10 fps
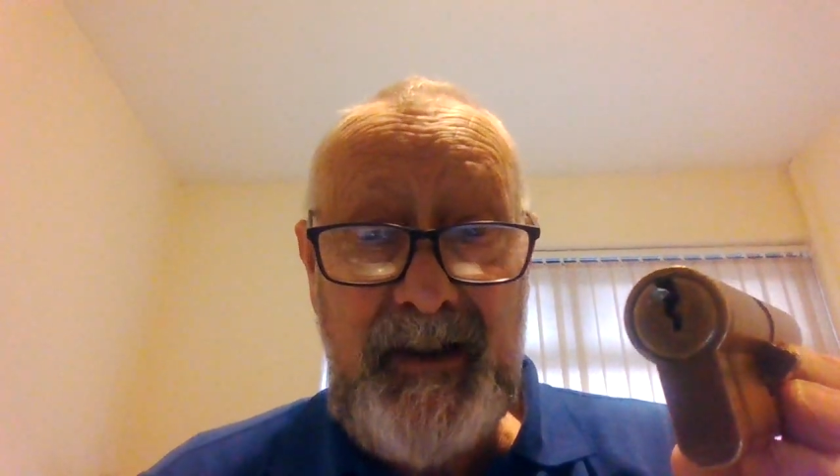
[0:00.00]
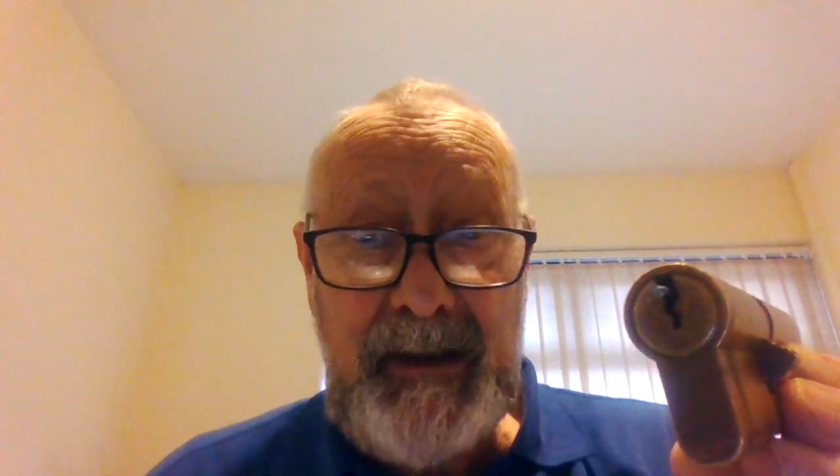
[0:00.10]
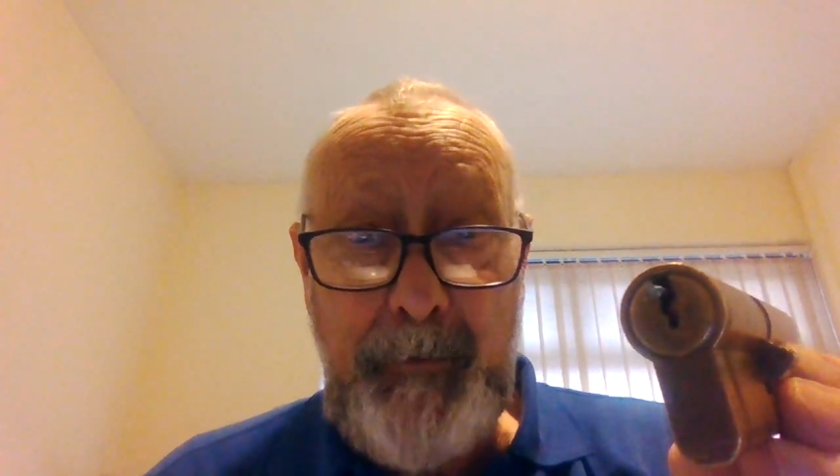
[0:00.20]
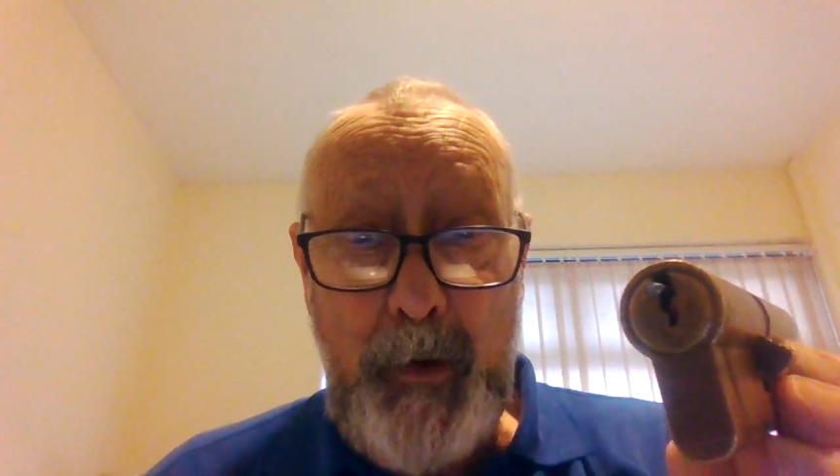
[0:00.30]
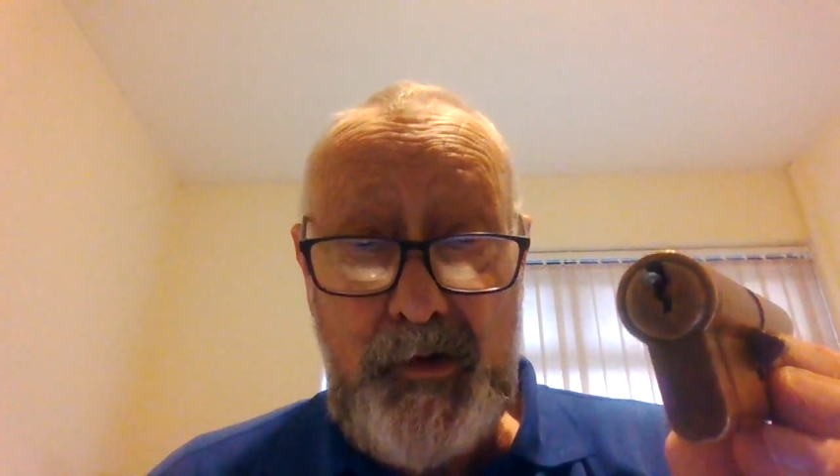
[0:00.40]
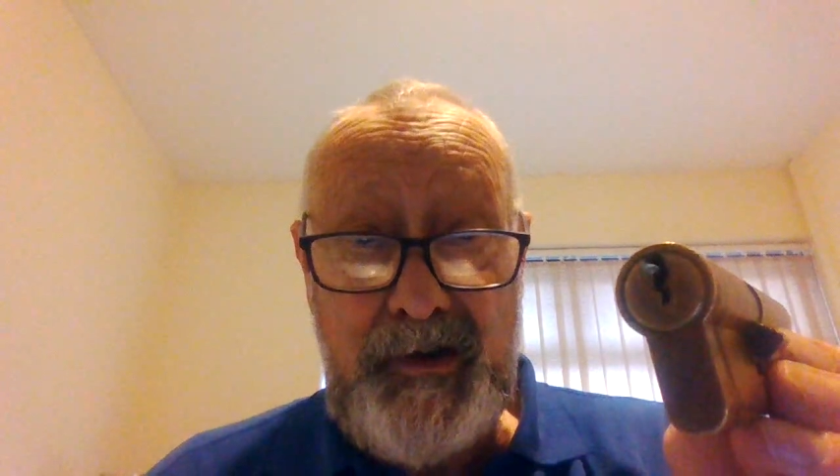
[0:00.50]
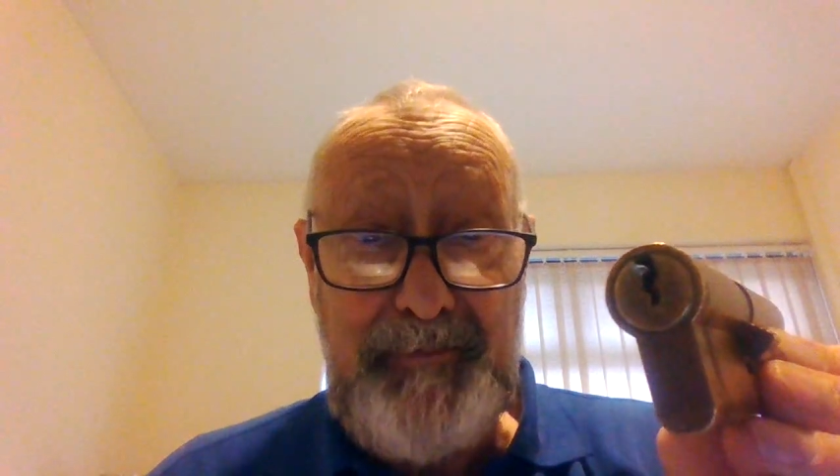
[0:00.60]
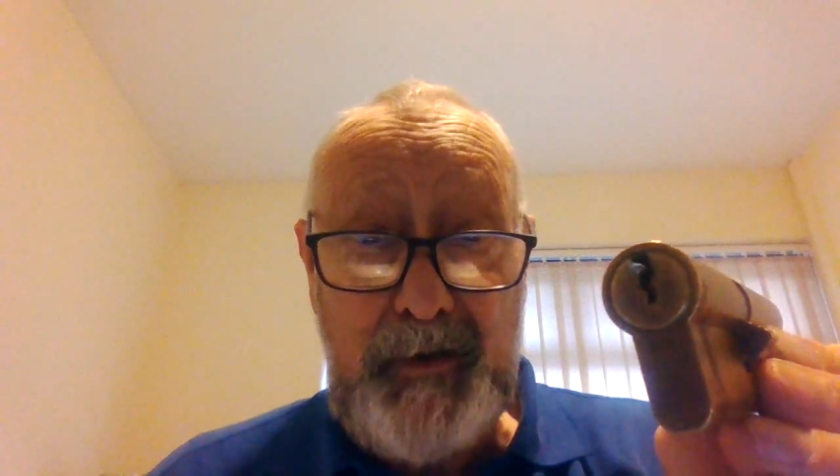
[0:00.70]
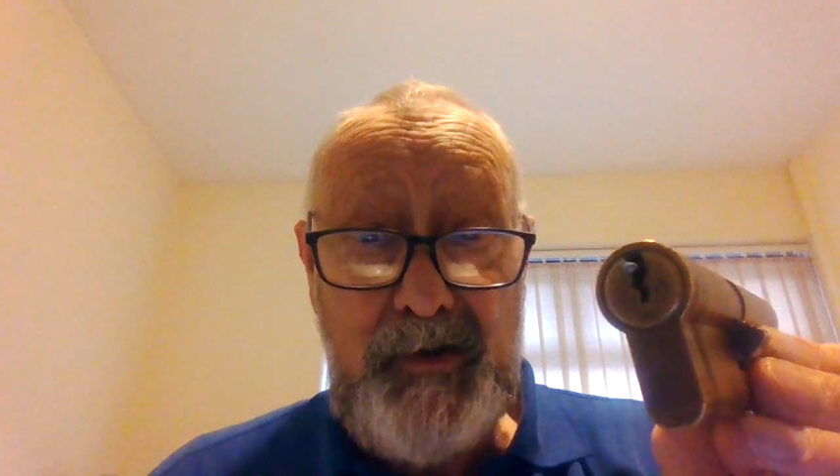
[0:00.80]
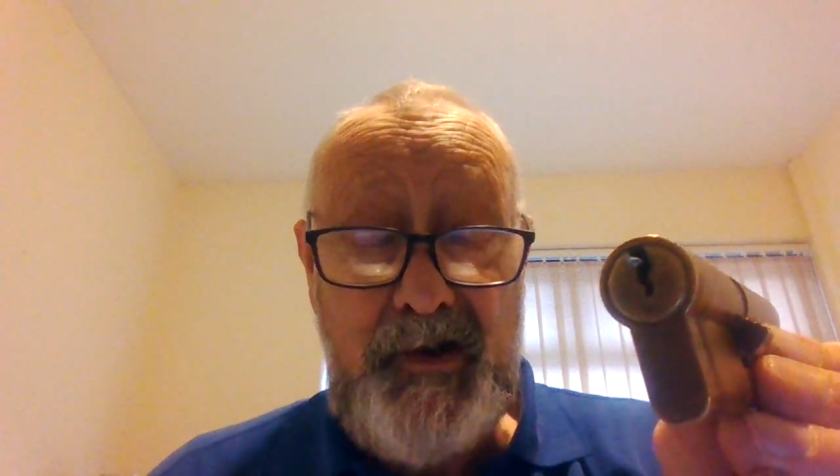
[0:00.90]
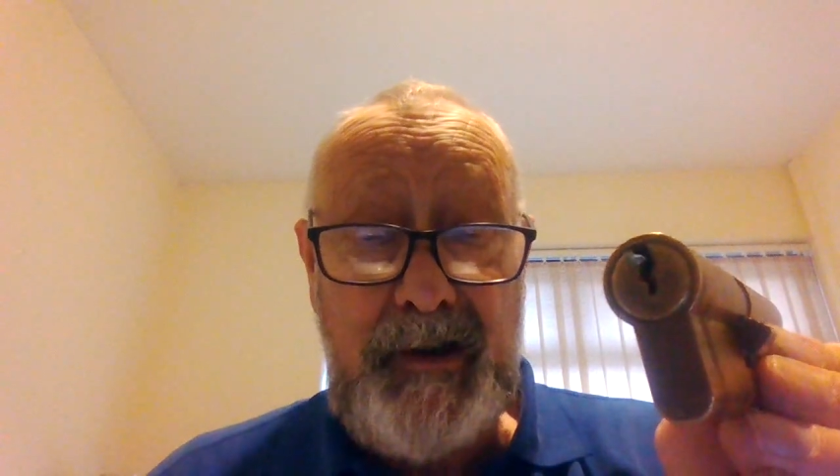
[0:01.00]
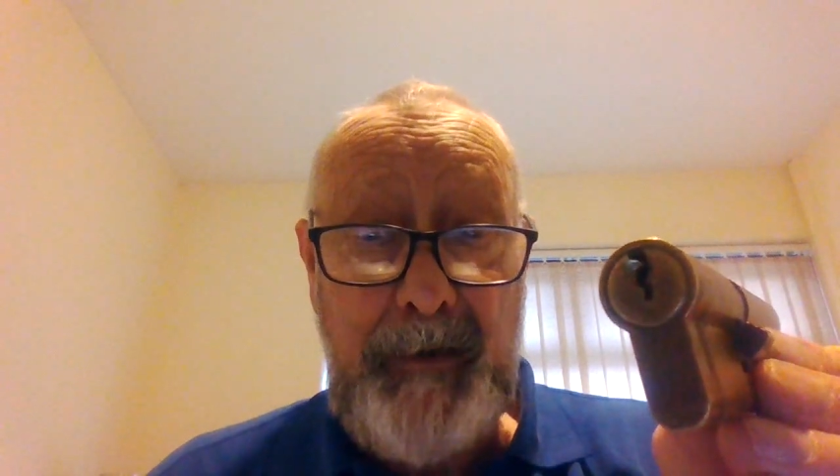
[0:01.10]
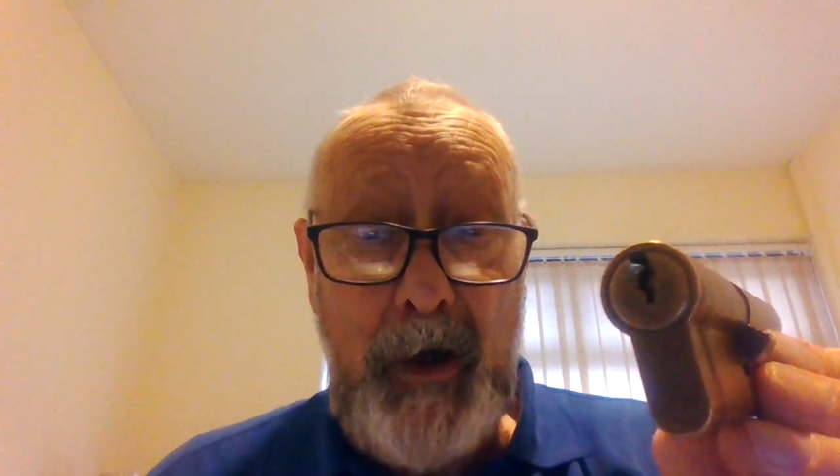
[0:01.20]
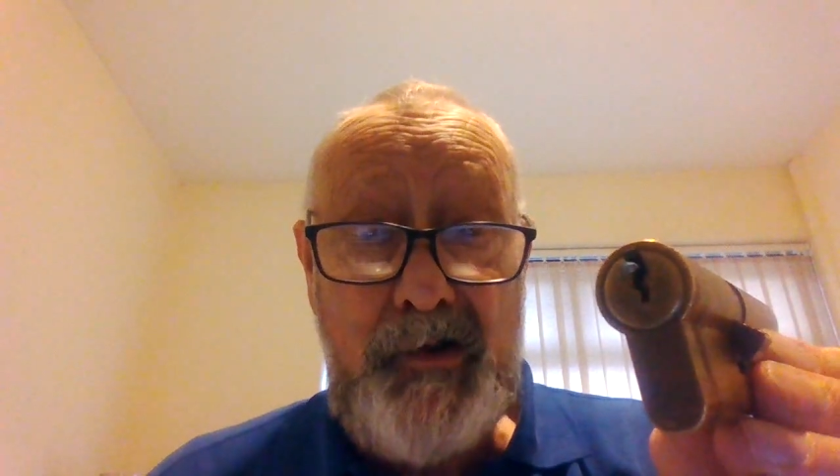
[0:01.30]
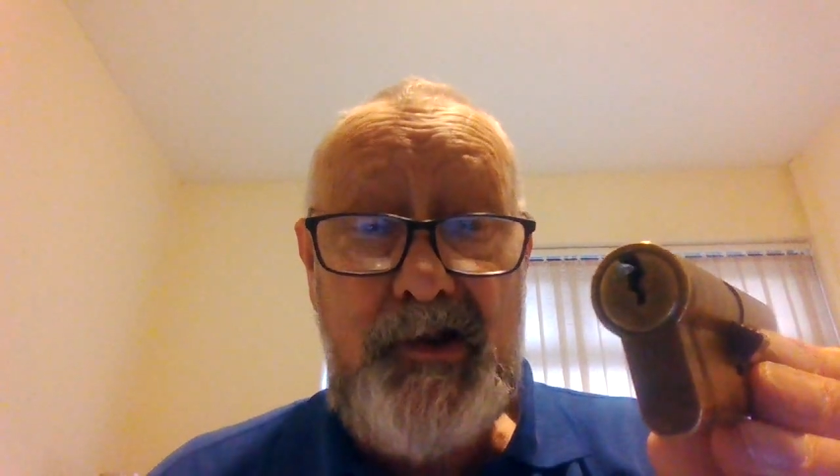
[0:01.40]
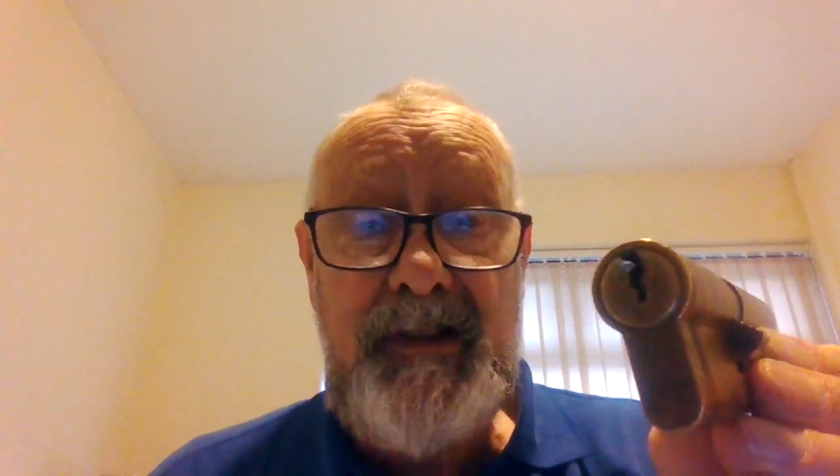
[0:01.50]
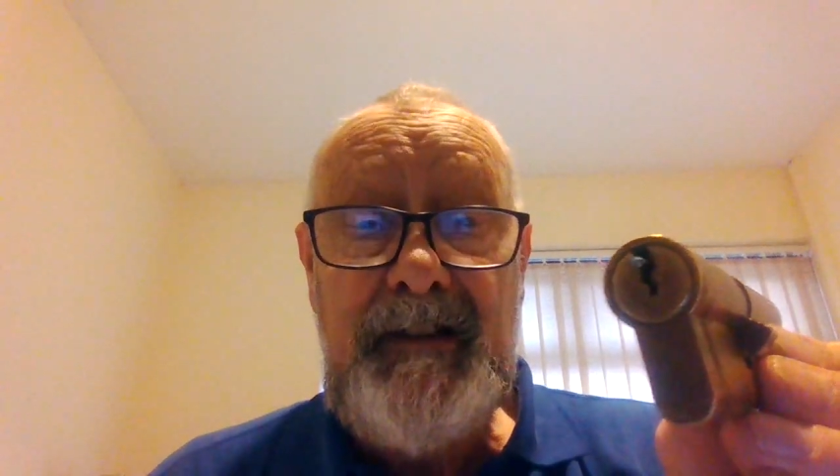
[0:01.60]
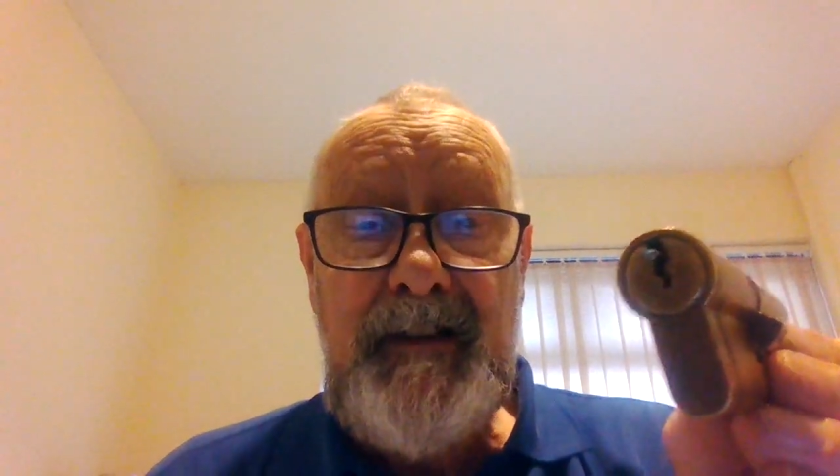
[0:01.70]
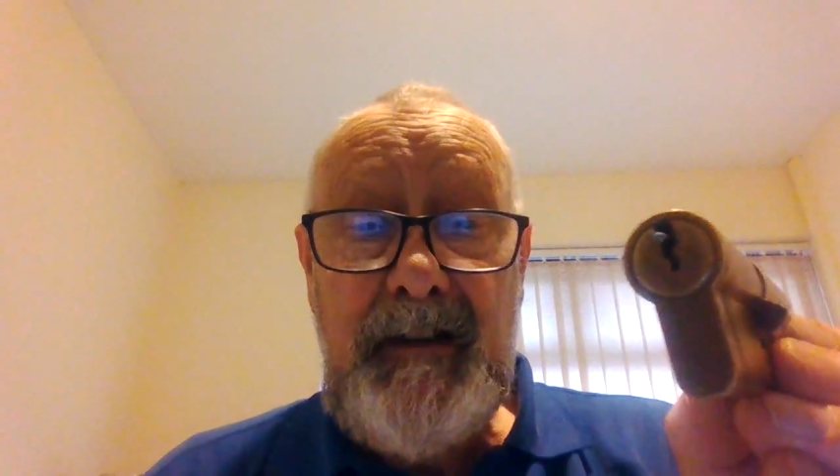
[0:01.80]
that throws the bolts across,